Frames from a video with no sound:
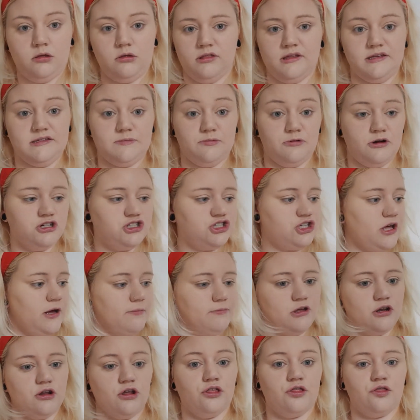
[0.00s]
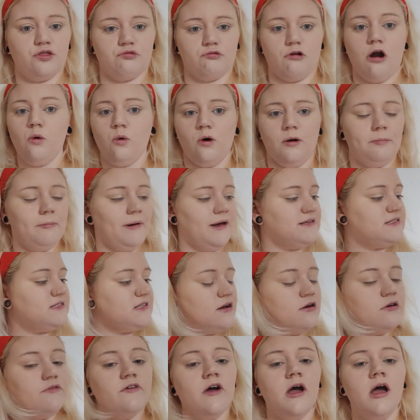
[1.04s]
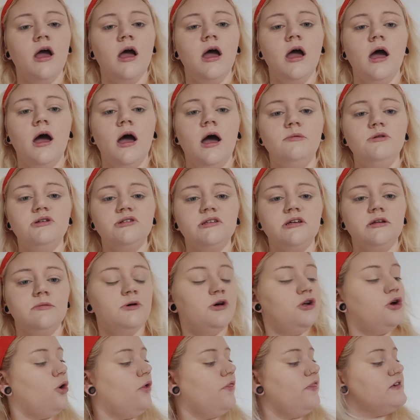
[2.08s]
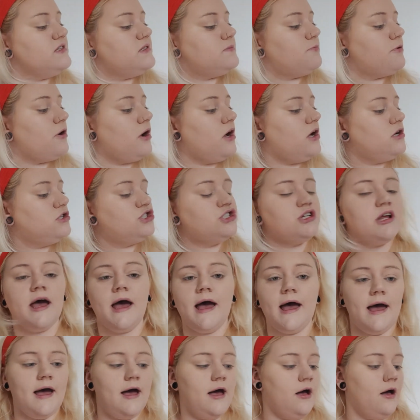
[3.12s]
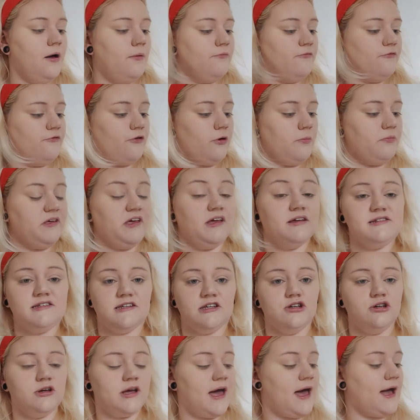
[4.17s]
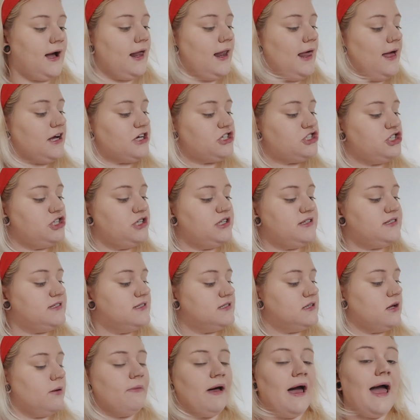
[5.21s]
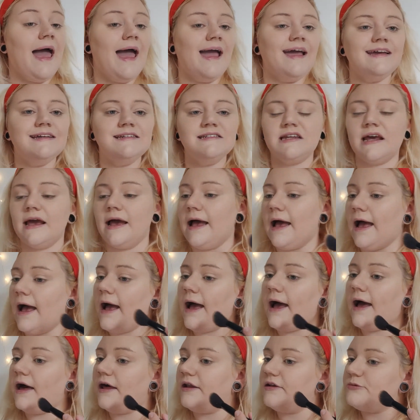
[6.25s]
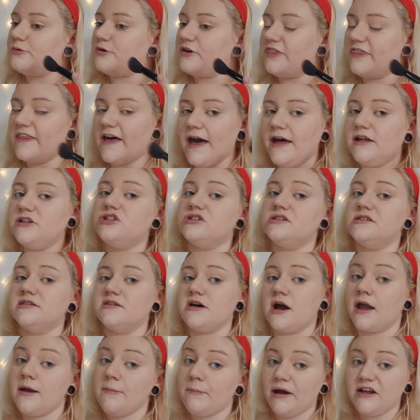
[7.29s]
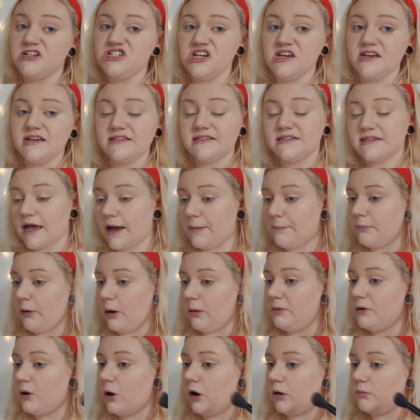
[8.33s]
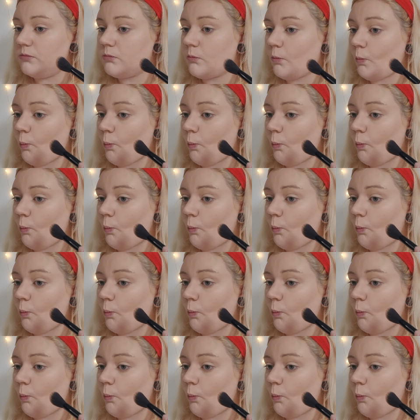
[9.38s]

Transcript: this brush that I'm gonna throw on myself. I'm just gonna put it on this brush from the Do You Care collection. This is number 8. And with that, just suck in my cheeks and pop it on.